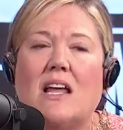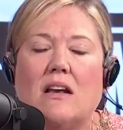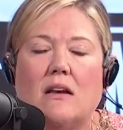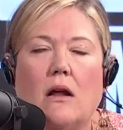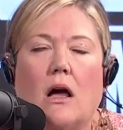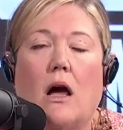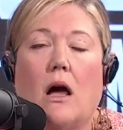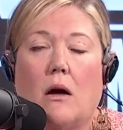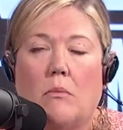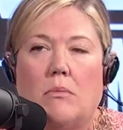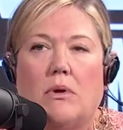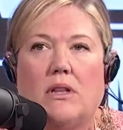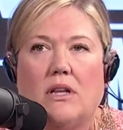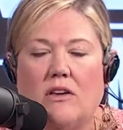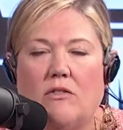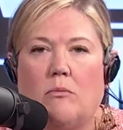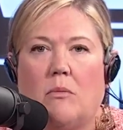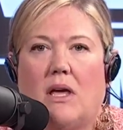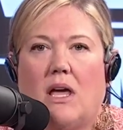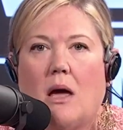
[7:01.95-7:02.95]
And
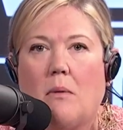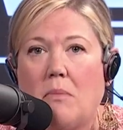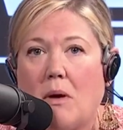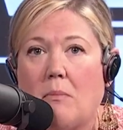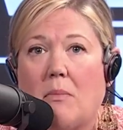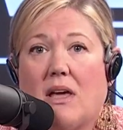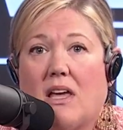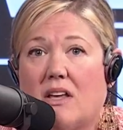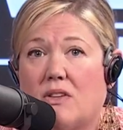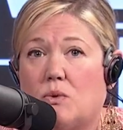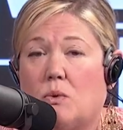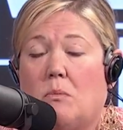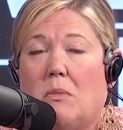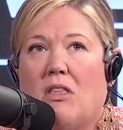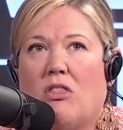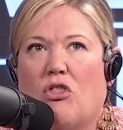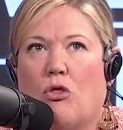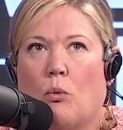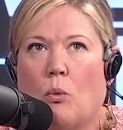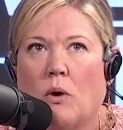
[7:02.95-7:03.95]
believe me, I bet my kids would be
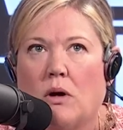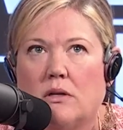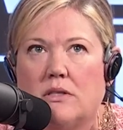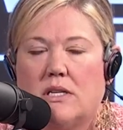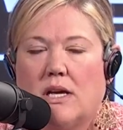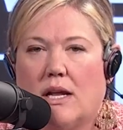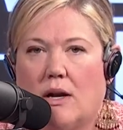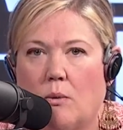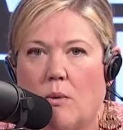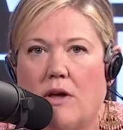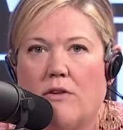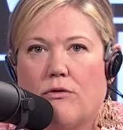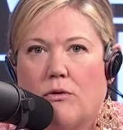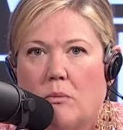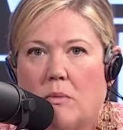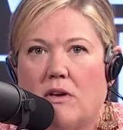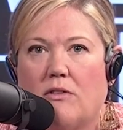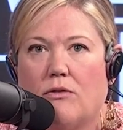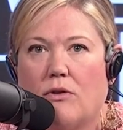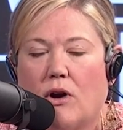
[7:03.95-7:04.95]
thrilled to get away from
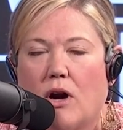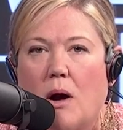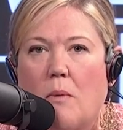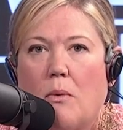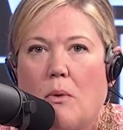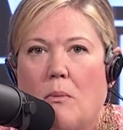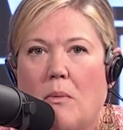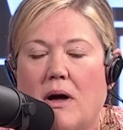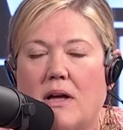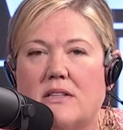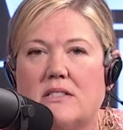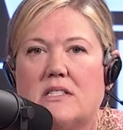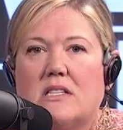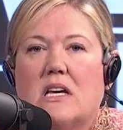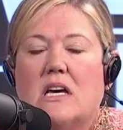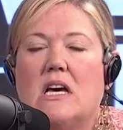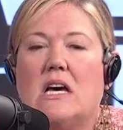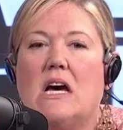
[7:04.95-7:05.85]
me for a couple months.